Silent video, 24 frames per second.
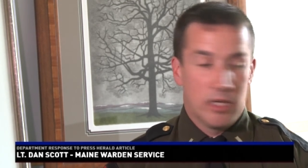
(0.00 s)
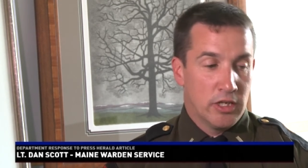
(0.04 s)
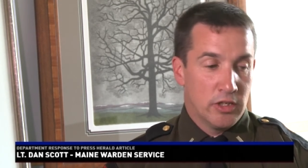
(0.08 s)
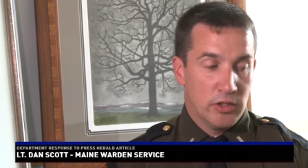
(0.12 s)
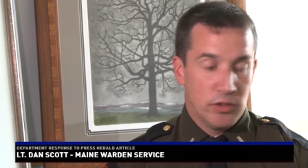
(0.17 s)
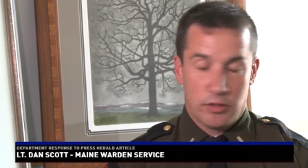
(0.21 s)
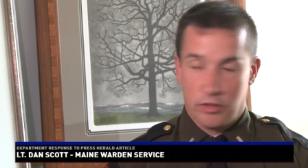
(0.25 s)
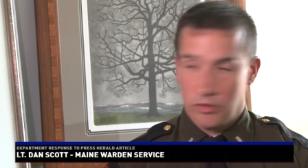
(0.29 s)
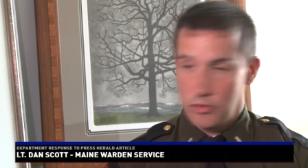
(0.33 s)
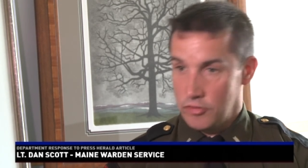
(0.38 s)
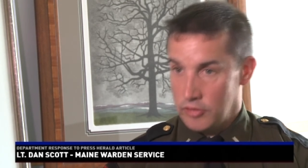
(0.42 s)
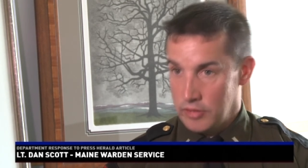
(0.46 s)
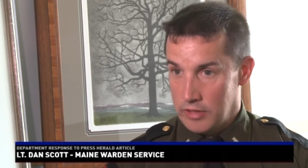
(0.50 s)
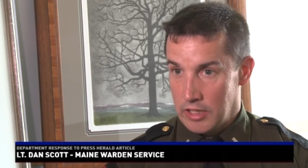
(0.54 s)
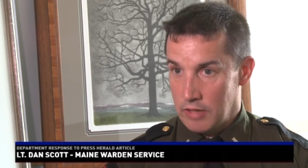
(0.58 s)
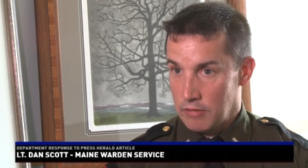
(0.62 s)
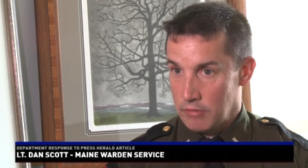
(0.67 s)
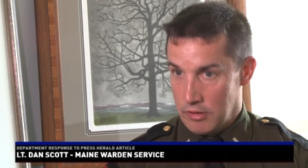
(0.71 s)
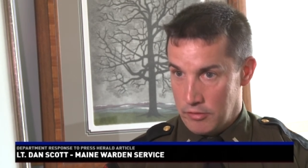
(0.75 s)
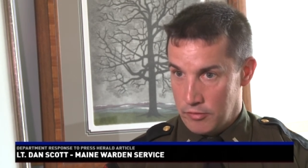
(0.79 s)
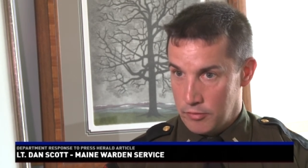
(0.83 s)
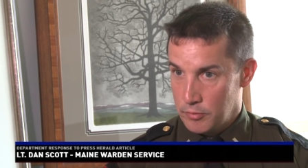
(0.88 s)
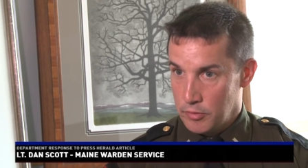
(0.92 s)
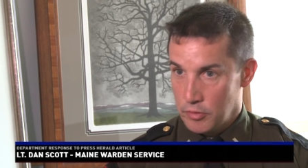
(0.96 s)
You can see that
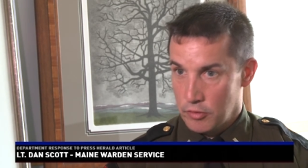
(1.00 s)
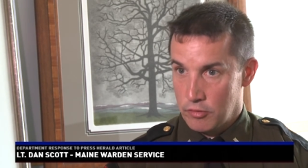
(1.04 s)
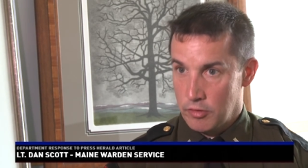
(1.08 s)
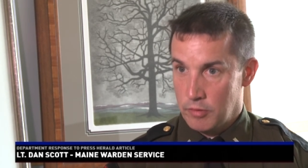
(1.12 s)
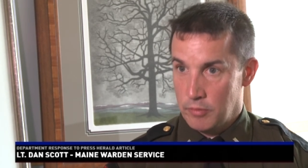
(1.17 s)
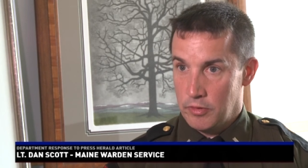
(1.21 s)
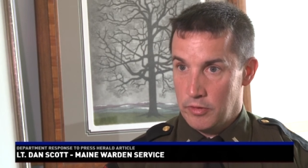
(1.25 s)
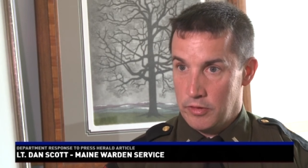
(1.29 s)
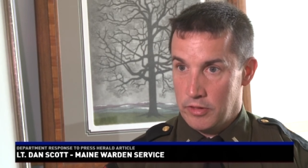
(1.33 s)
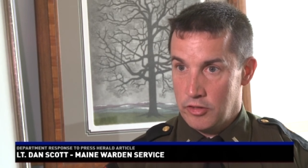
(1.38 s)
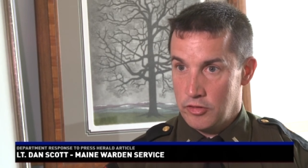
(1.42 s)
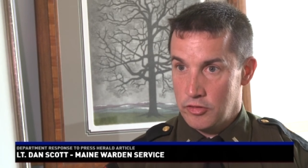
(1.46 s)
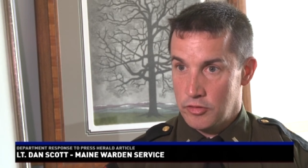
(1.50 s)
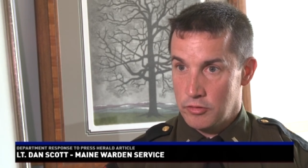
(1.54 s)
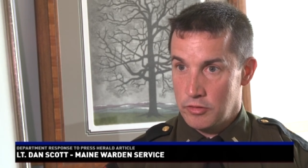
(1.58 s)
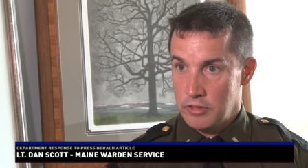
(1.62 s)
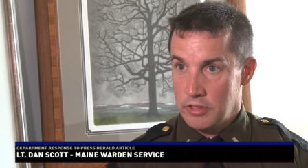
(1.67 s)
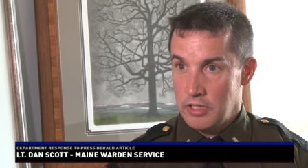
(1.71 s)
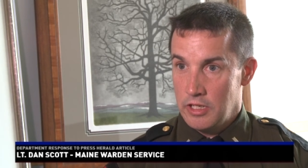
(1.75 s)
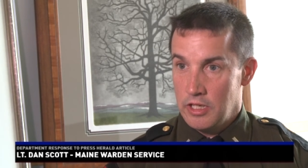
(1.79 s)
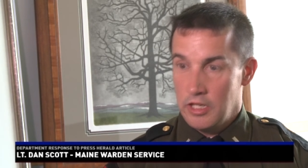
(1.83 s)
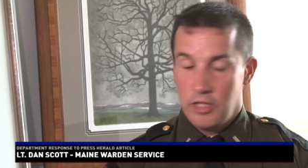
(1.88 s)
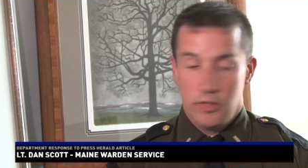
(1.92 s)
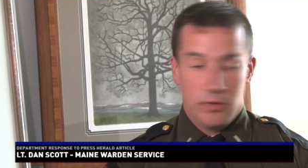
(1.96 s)
right from their criminal
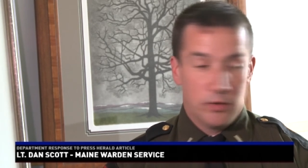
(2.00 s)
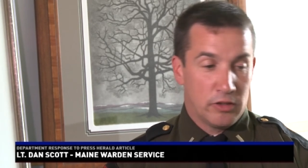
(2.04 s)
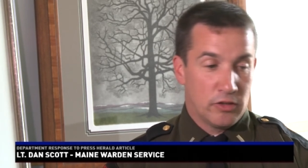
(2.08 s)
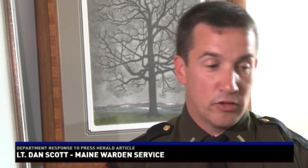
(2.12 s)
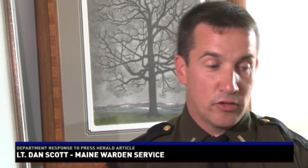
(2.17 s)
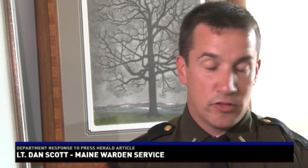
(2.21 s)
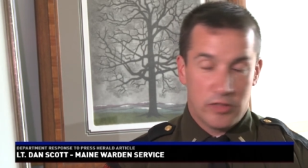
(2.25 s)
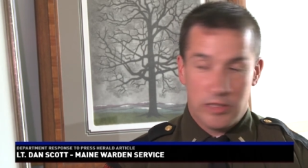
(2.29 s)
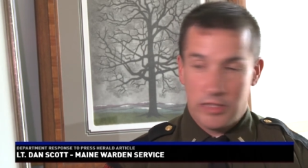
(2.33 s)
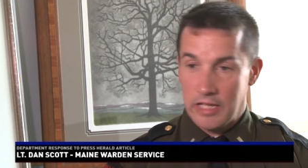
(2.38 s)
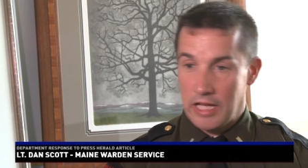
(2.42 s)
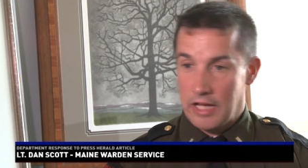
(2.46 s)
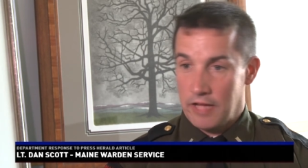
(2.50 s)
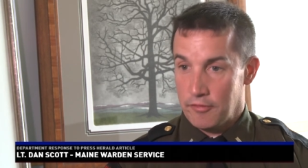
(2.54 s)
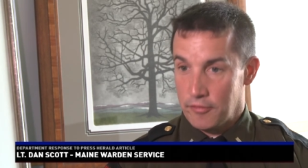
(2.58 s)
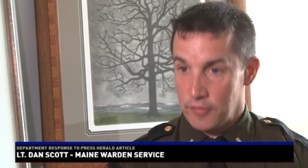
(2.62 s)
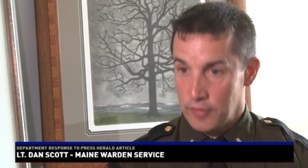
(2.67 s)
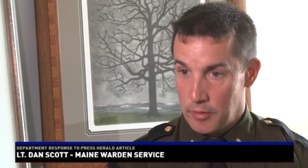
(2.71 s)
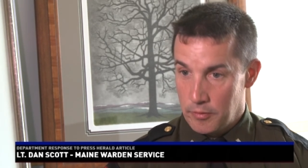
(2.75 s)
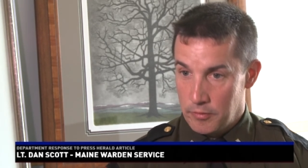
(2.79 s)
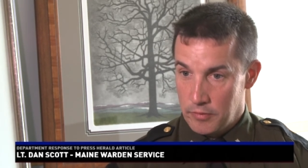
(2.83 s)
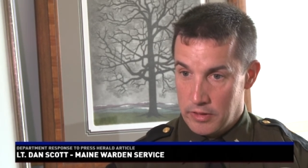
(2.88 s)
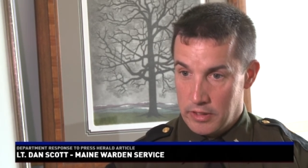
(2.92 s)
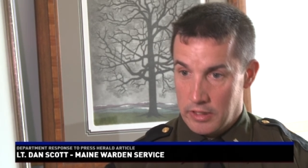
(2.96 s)
history. You can see that
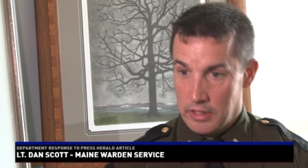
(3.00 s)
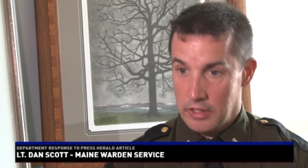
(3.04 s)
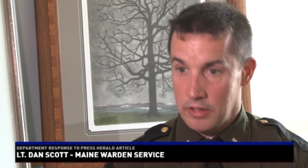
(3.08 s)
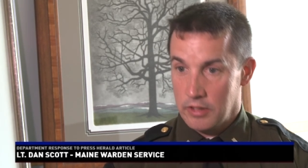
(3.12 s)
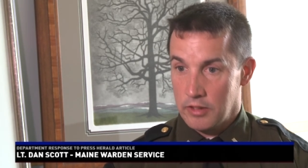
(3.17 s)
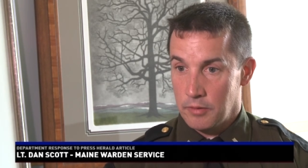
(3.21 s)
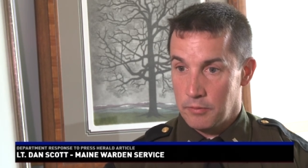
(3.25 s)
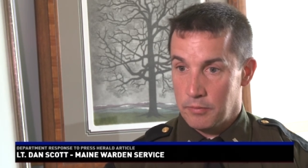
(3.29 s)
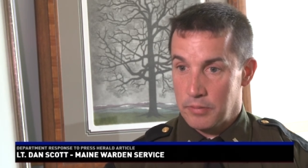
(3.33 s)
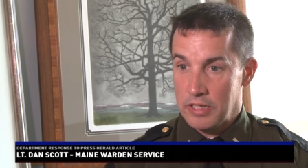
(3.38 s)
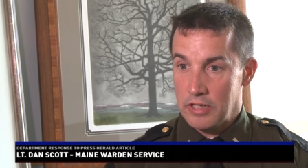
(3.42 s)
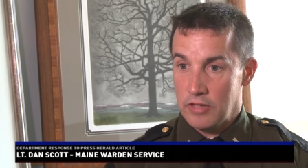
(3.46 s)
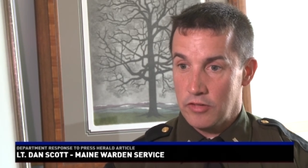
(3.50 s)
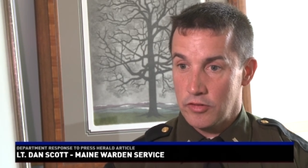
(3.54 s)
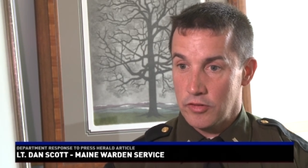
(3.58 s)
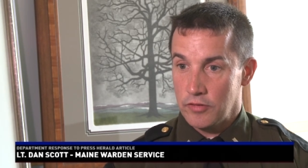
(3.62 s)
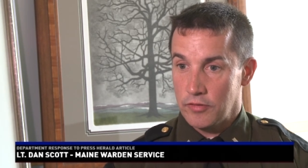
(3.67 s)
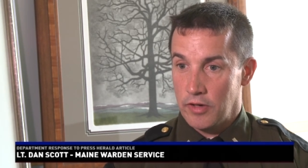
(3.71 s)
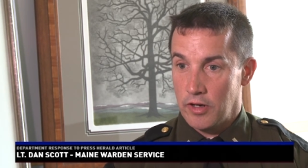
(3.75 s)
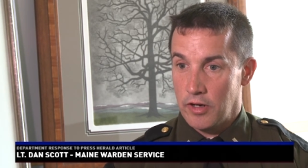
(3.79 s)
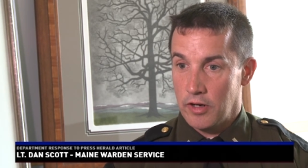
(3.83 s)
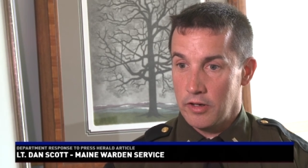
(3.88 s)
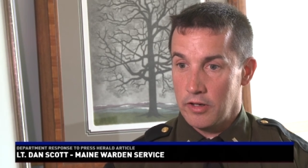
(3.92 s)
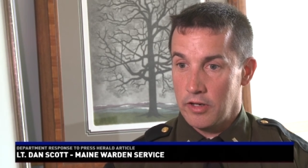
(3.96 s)
from the, the piece of
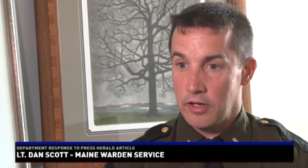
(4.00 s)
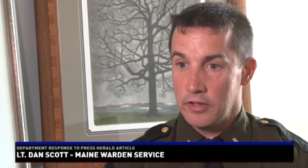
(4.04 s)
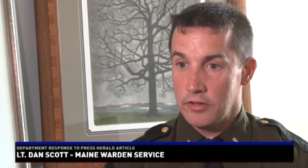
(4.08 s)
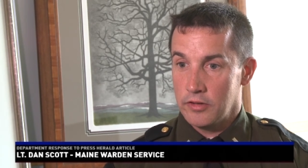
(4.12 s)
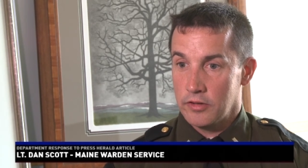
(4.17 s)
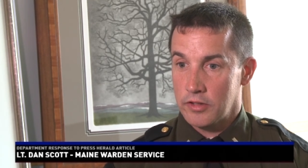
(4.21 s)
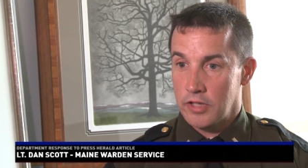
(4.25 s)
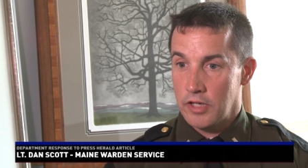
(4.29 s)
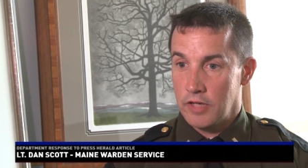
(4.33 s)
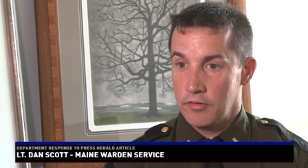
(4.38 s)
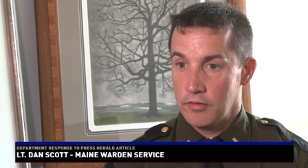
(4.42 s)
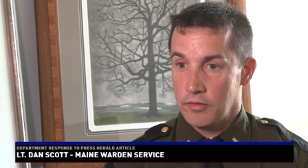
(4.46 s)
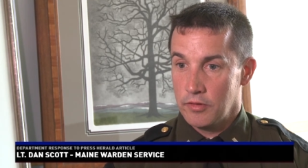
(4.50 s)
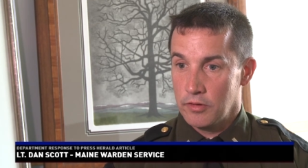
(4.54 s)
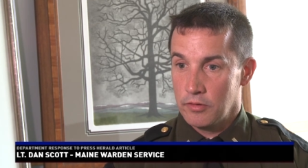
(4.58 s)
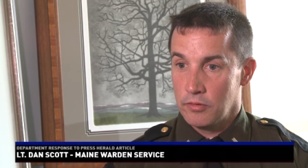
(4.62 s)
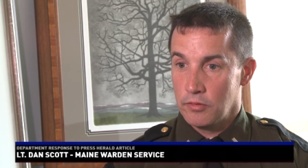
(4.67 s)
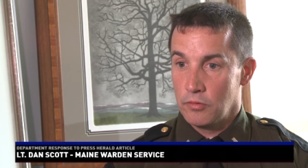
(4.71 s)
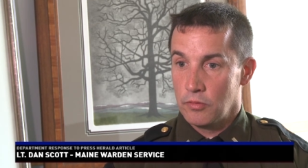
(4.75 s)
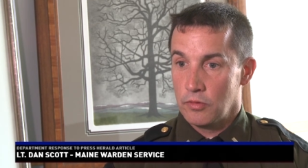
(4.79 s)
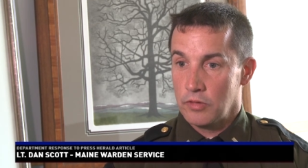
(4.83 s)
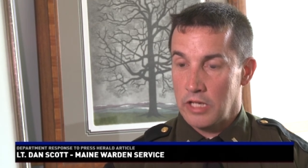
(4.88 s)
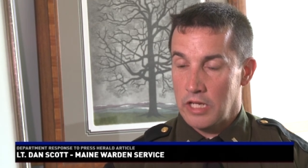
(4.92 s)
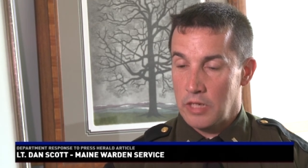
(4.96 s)
our undercover
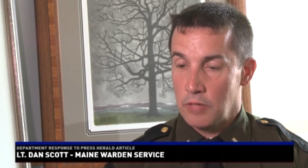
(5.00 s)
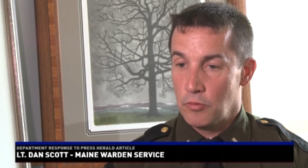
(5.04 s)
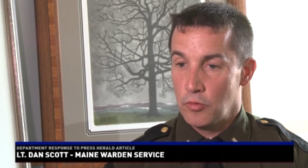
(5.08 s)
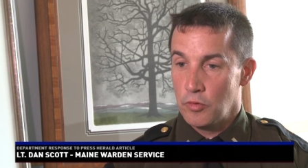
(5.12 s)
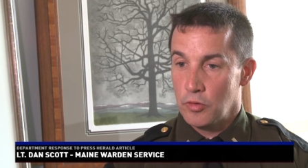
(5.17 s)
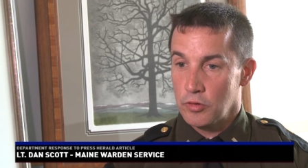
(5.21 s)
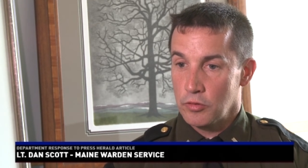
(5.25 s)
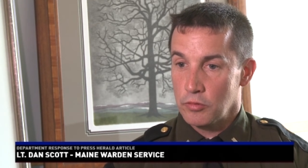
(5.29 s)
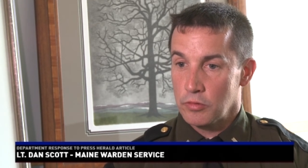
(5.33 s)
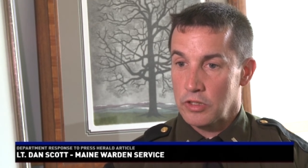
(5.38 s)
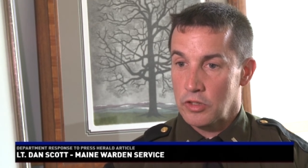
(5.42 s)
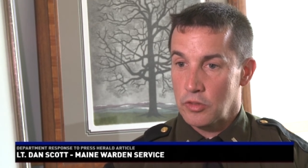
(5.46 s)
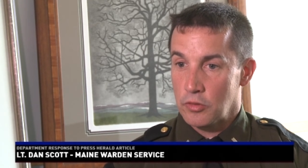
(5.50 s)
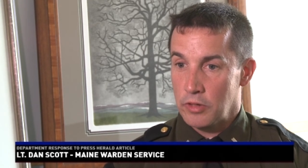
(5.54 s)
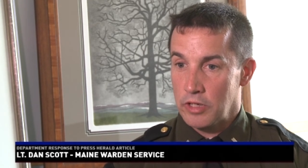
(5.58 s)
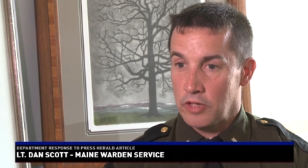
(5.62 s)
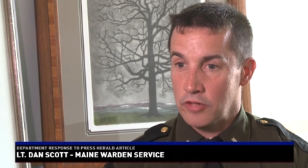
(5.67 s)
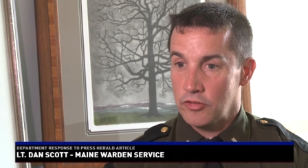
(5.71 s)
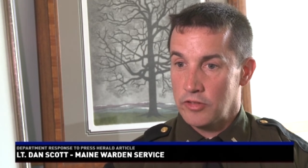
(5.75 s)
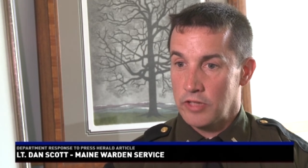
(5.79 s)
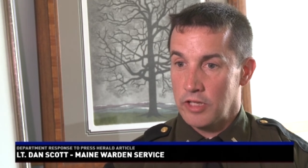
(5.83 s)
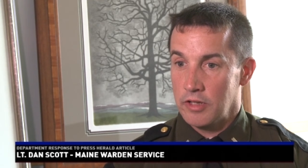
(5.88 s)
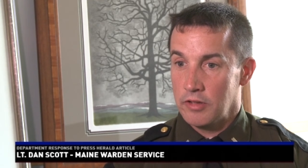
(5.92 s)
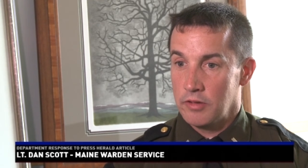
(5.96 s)
game warden
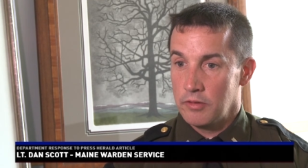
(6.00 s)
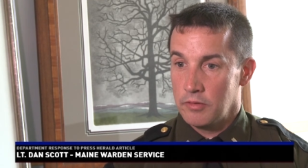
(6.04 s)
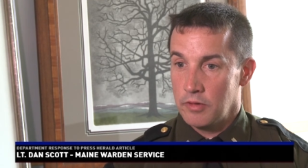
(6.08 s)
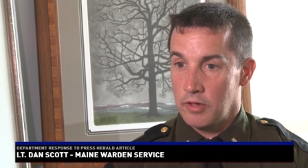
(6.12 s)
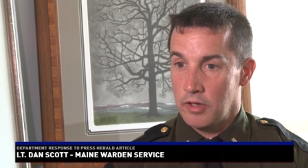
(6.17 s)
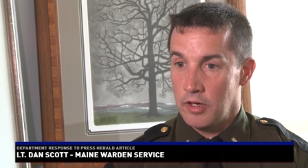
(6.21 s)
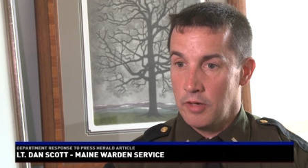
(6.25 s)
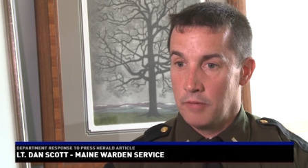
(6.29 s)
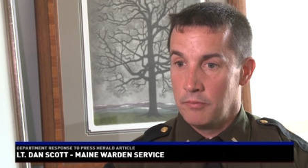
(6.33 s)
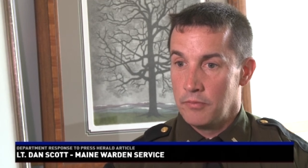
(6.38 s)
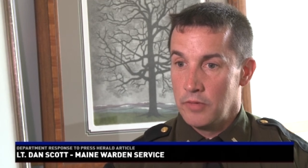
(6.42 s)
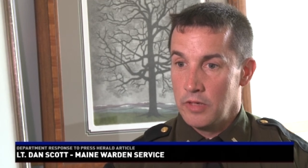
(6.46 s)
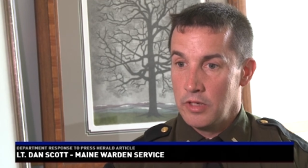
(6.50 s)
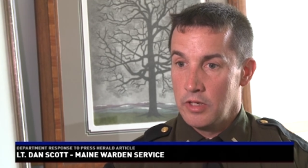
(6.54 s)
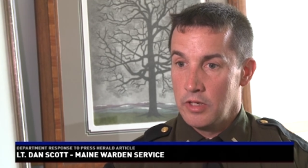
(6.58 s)
request that um,